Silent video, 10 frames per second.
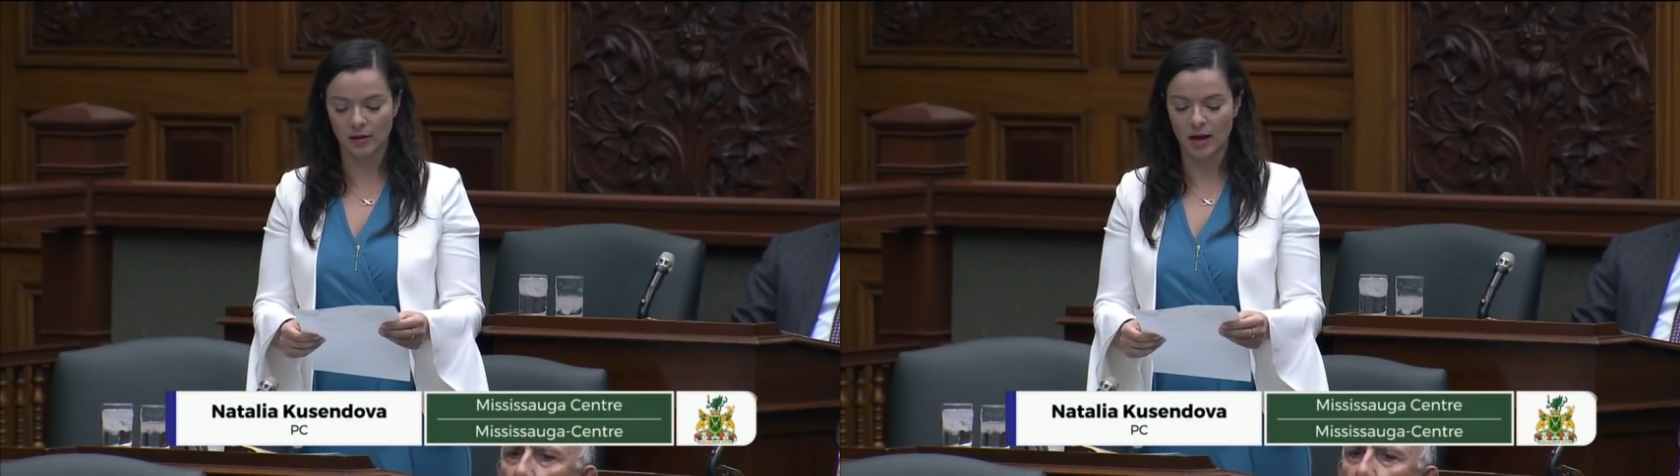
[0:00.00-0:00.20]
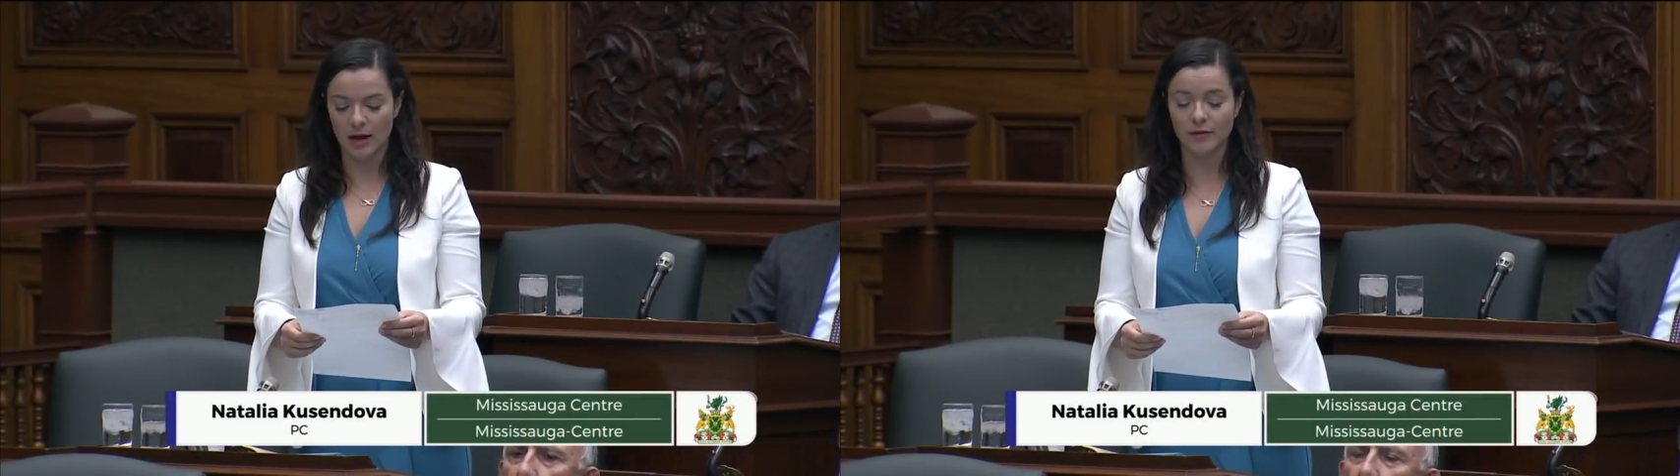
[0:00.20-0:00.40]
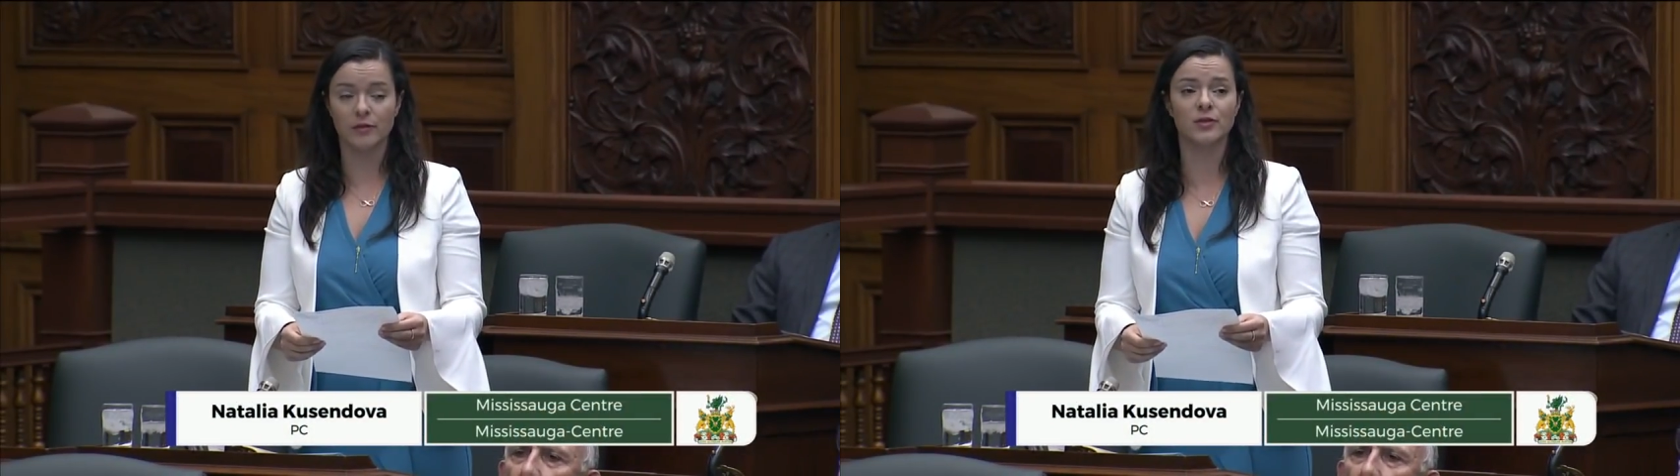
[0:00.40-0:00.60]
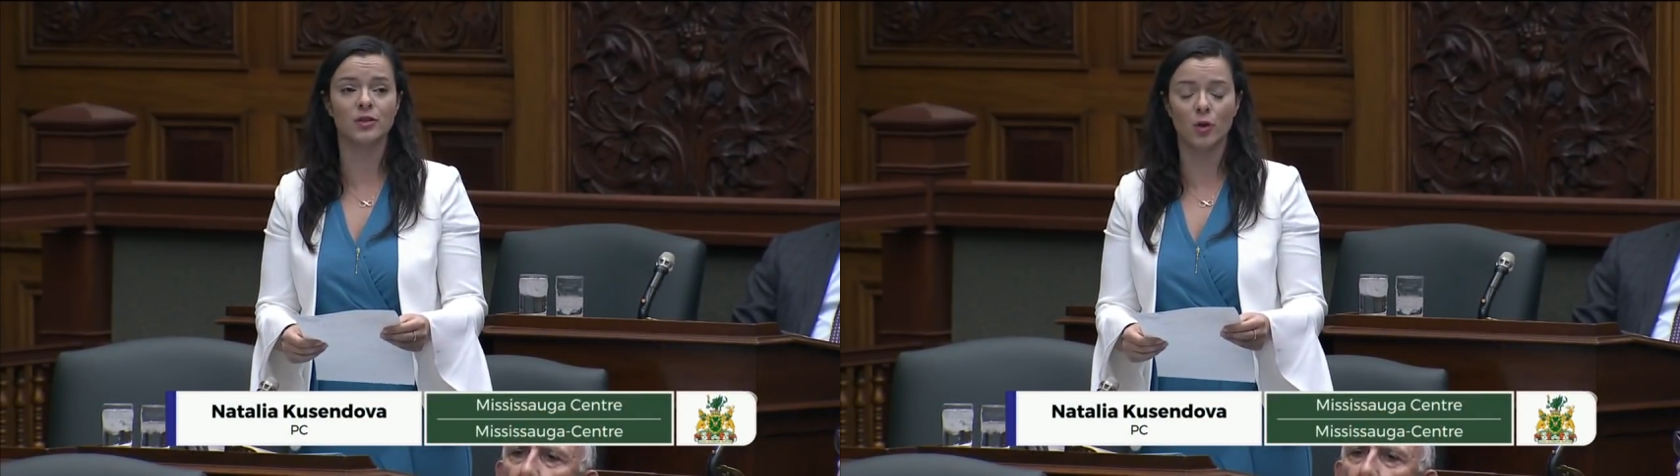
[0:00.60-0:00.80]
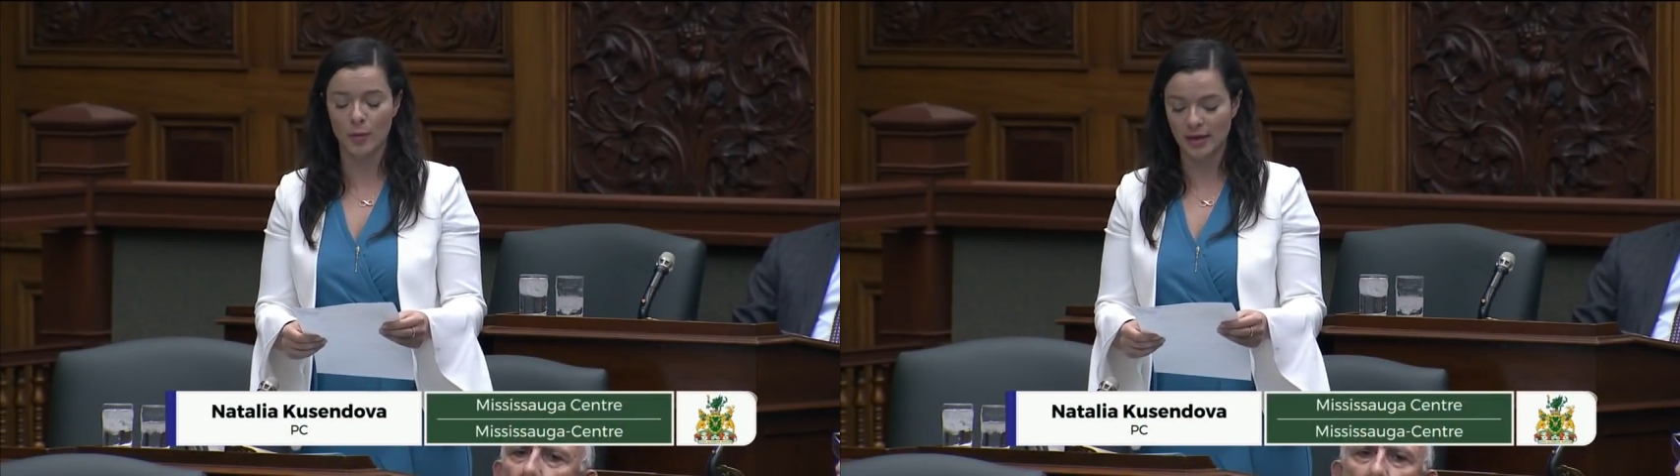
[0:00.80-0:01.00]
the lives of
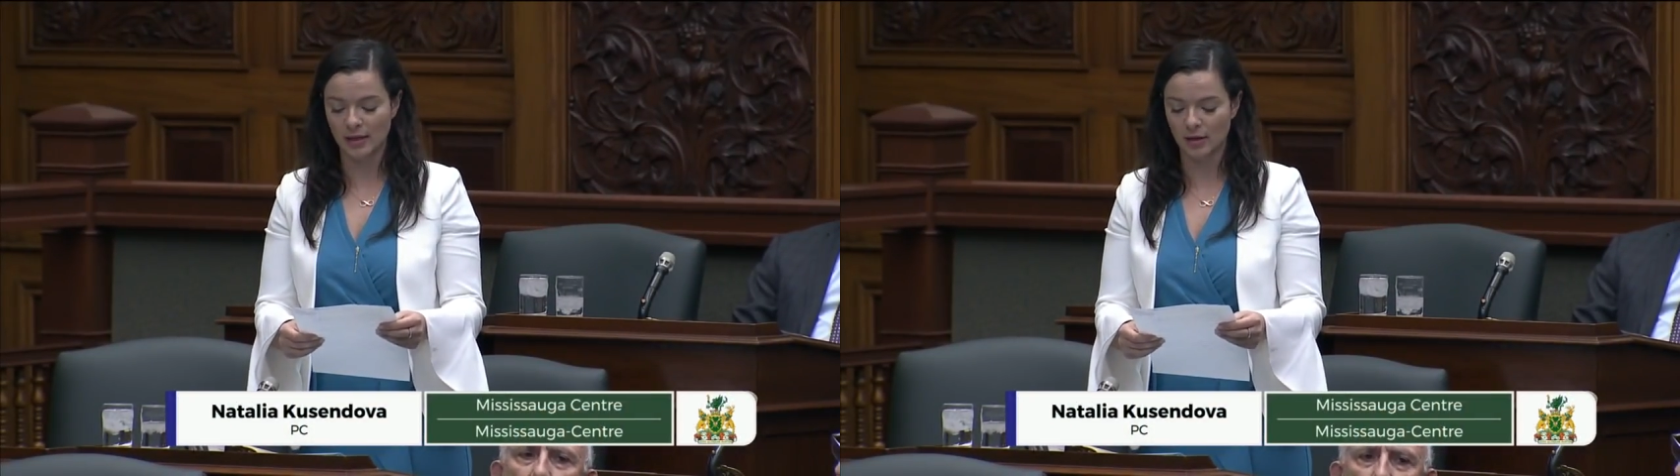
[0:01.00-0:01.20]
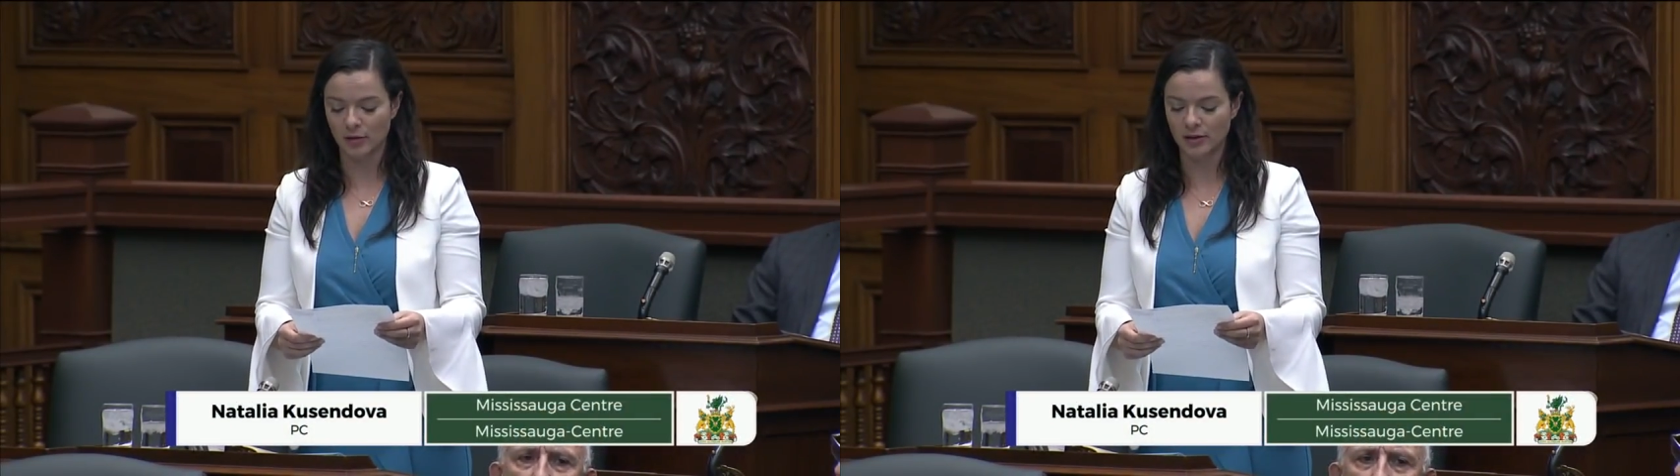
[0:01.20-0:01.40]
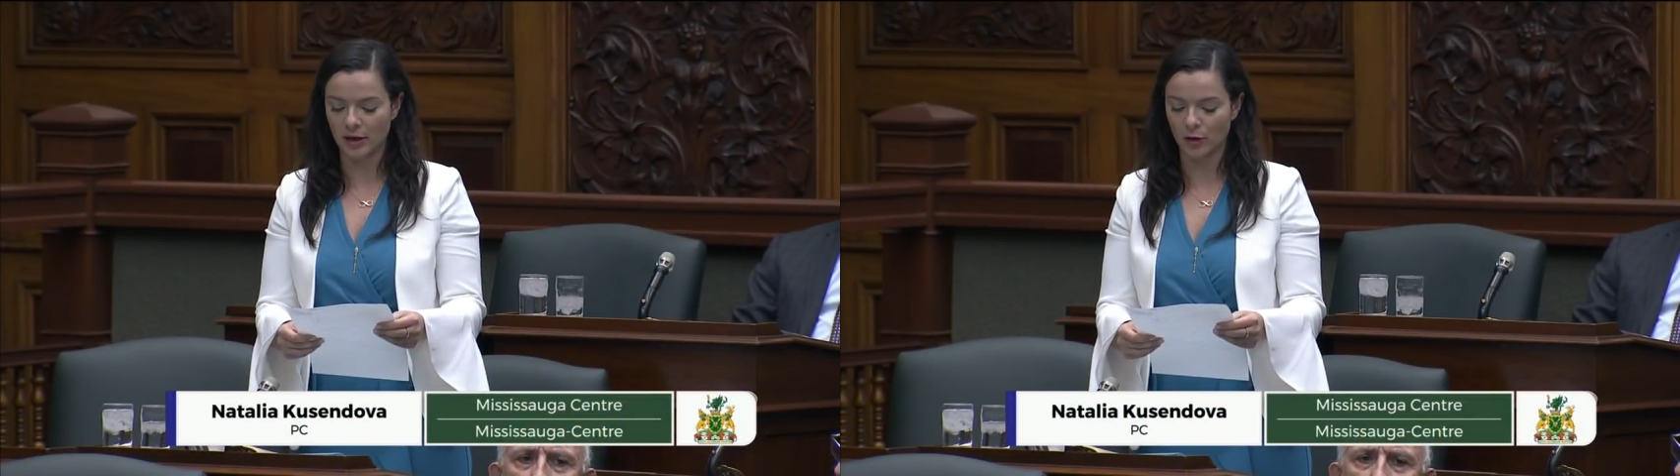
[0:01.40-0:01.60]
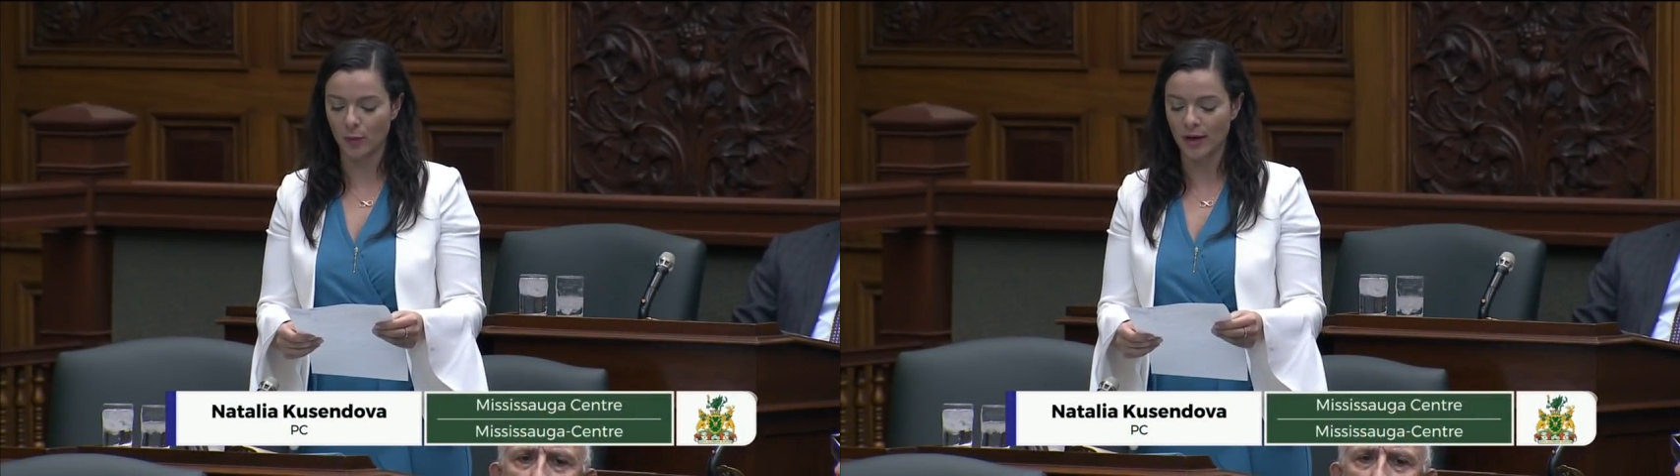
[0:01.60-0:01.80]
so many Ontario